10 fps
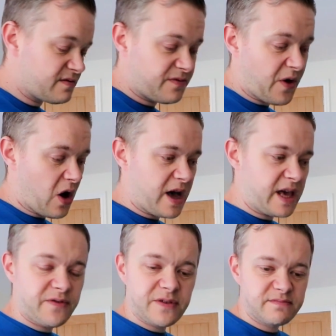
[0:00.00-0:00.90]

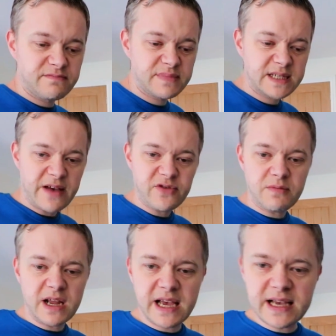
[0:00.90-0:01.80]
5 to 7
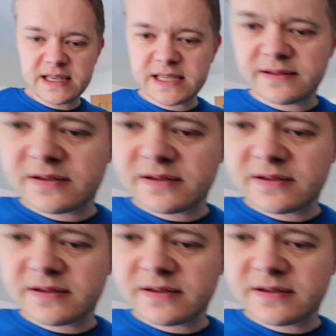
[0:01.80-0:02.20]
minutes.